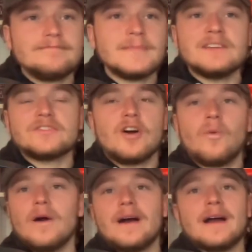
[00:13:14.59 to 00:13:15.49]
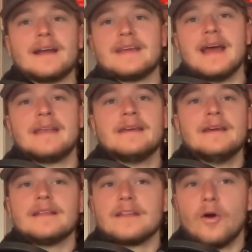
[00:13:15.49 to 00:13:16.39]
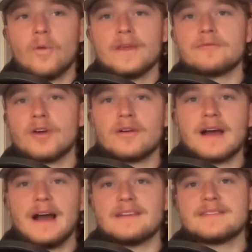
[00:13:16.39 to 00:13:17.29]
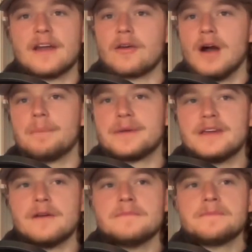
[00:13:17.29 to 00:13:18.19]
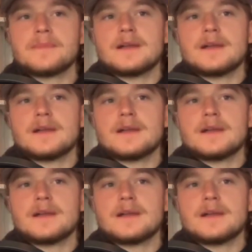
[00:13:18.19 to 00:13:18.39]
So, again, the only real guys that are up here,